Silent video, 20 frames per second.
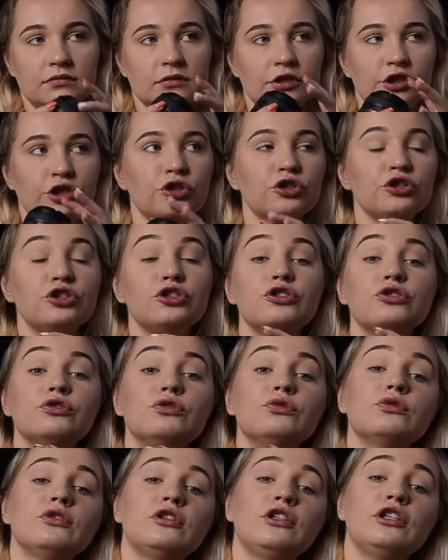used
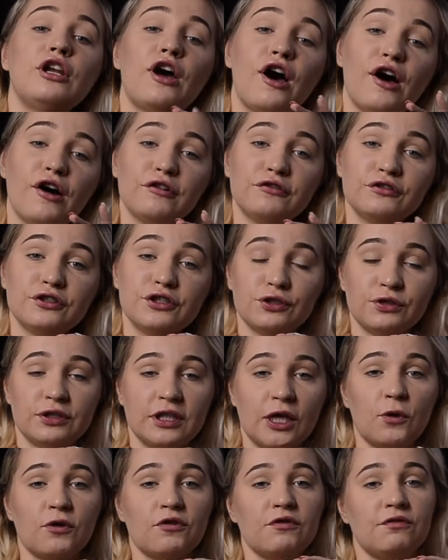to love
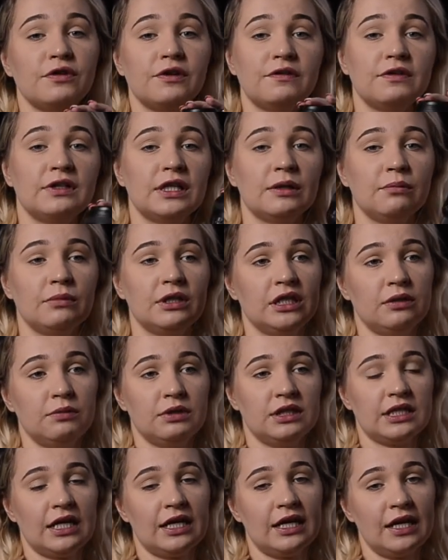shooting with
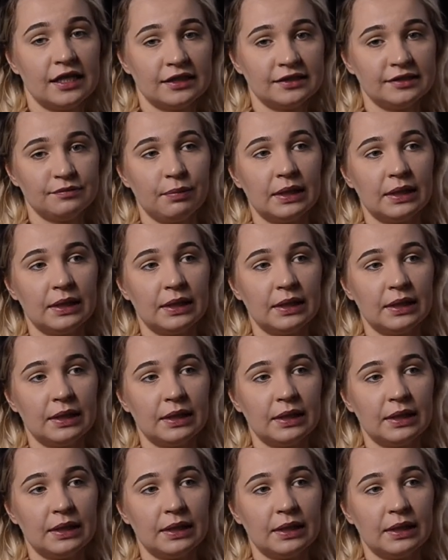50mm lens,